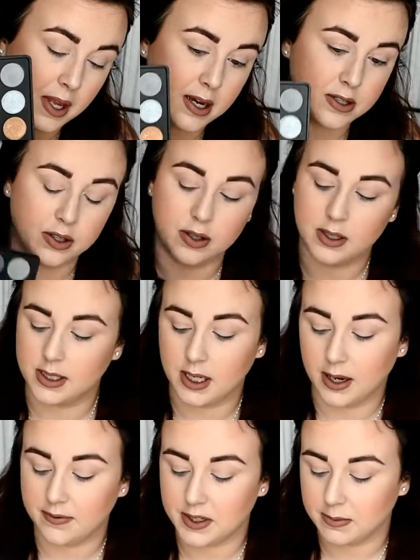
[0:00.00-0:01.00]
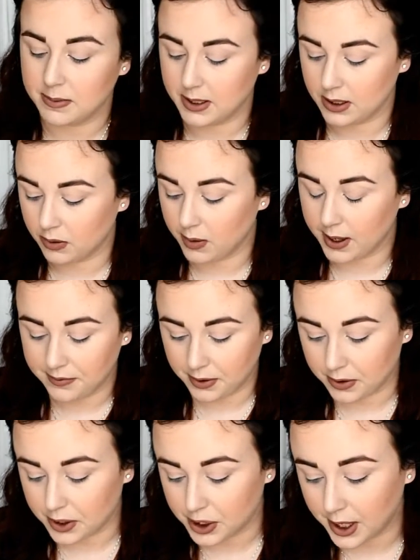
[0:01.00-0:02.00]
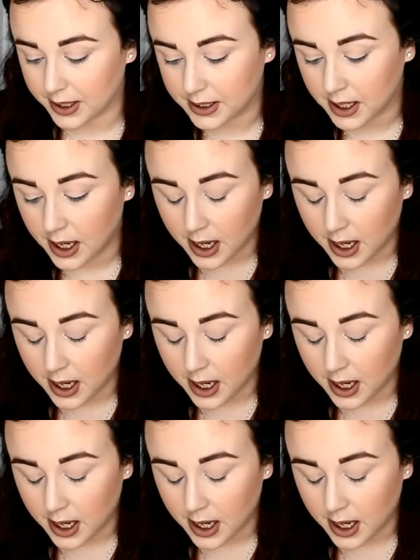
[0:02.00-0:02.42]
As you can see, I've dipped into quite a few of the shades.